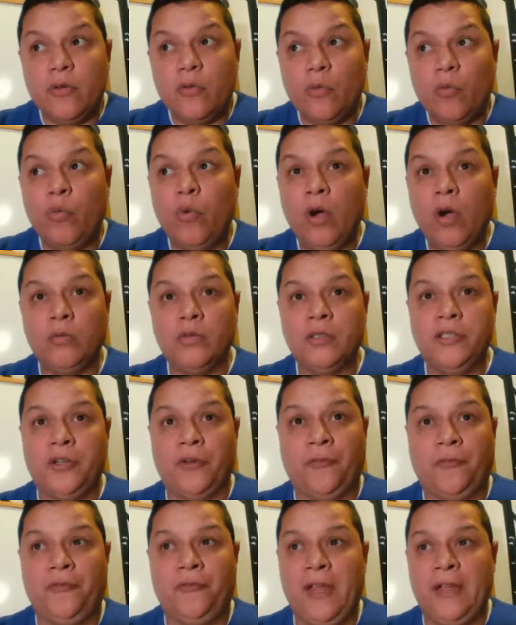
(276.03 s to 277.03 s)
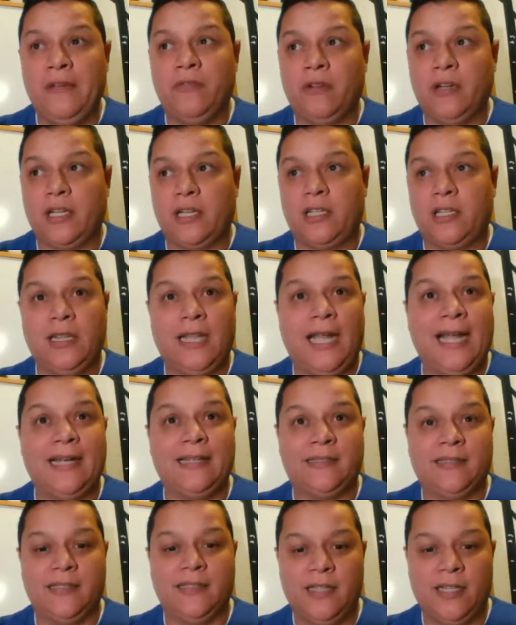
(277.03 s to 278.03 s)
what was your favorite
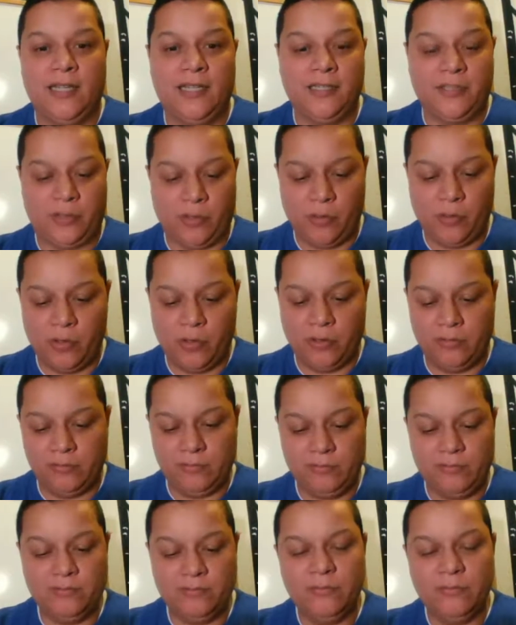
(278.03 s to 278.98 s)
class in high school?